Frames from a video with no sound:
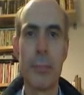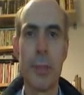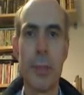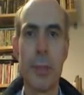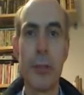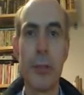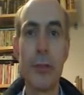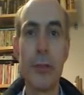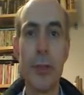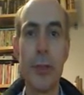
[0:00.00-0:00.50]

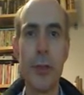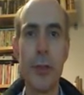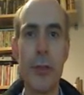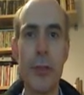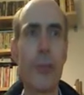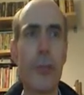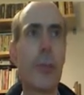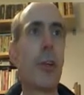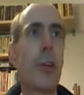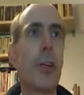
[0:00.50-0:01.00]
Consider
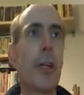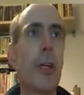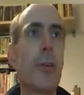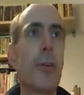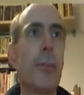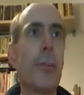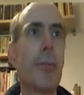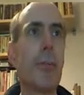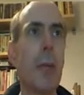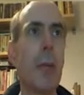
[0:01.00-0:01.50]
this circuit.
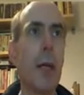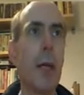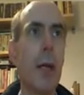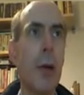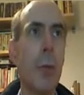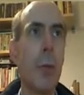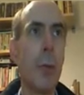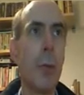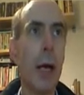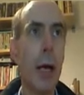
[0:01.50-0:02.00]

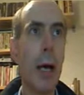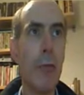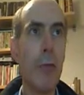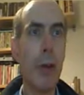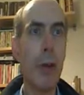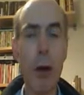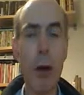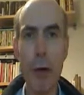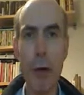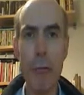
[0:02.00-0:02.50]
We have a
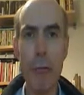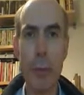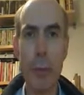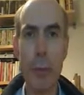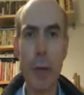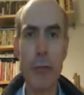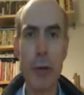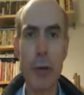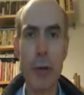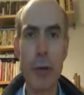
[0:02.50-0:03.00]

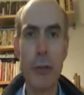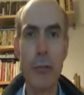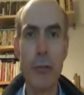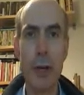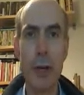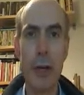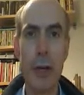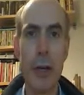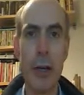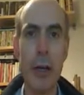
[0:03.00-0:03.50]
half-wave
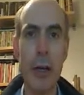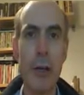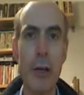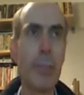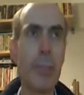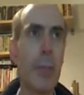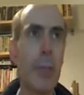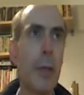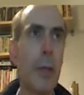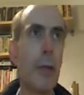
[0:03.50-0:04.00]
rectifier here,
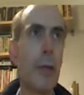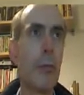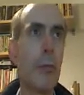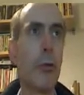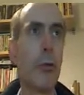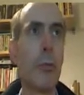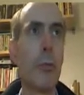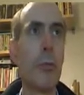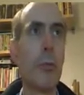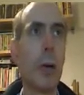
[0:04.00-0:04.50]

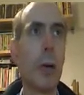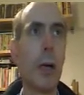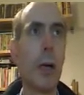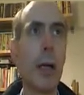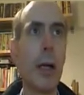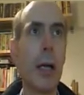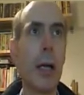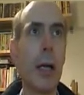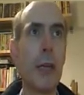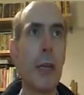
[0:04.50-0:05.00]
formed by
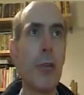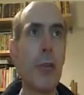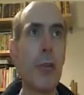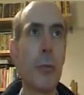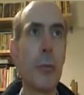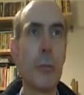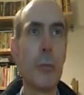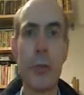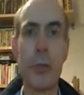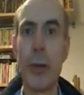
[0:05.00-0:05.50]
a
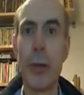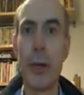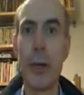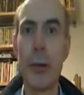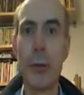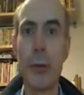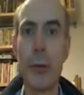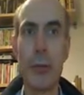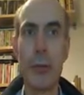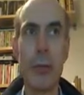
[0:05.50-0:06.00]

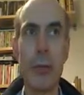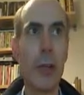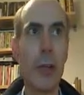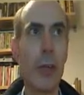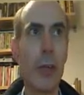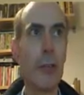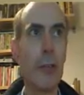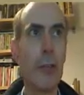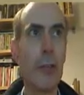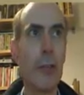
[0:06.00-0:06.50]
superdiode
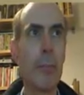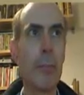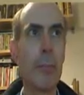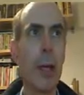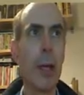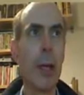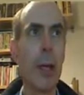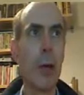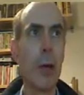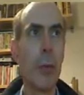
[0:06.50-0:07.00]
configuration,
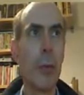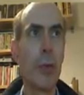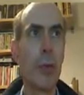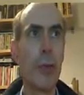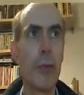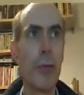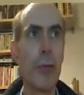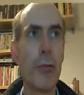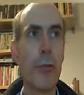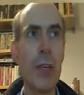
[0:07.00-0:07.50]
which
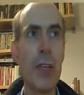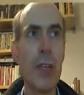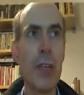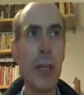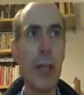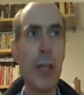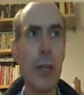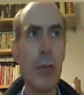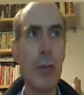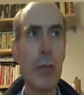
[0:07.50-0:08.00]
is feeding
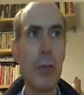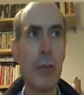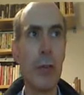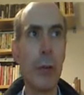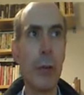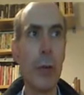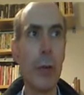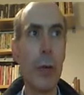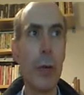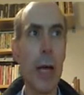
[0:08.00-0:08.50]

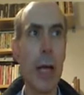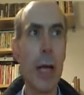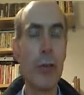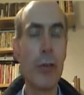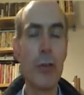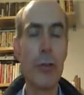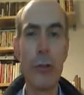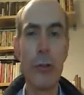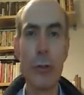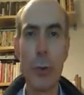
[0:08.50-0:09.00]
into a
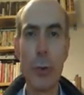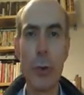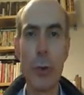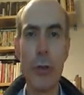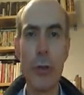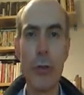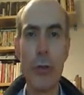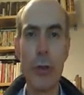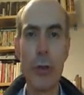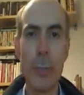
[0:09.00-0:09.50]

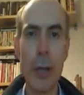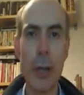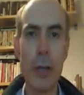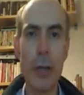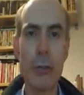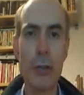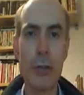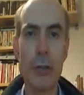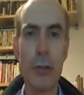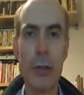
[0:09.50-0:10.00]
storage
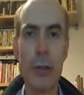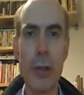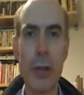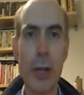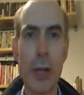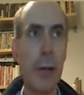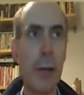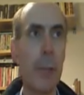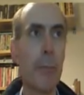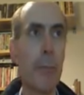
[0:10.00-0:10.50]
capacitor
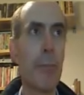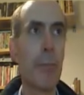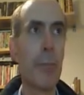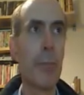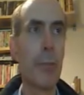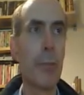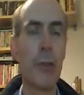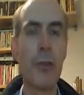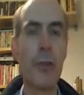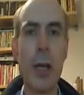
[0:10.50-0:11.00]
there,
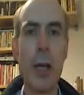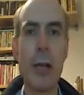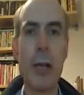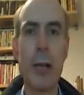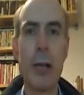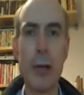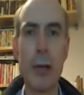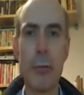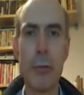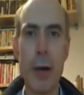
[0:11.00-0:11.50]
the 10
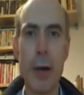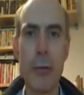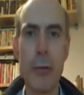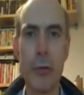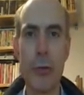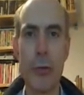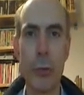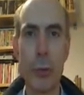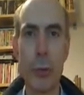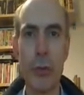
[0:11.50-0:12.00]
nanofarad
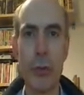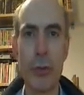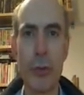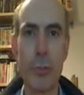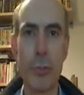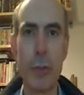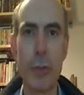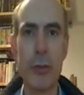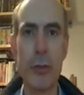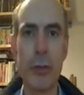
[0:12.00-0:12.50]
storage
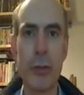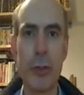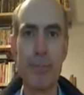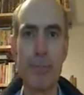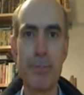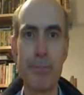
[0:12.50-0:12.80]
capacitor.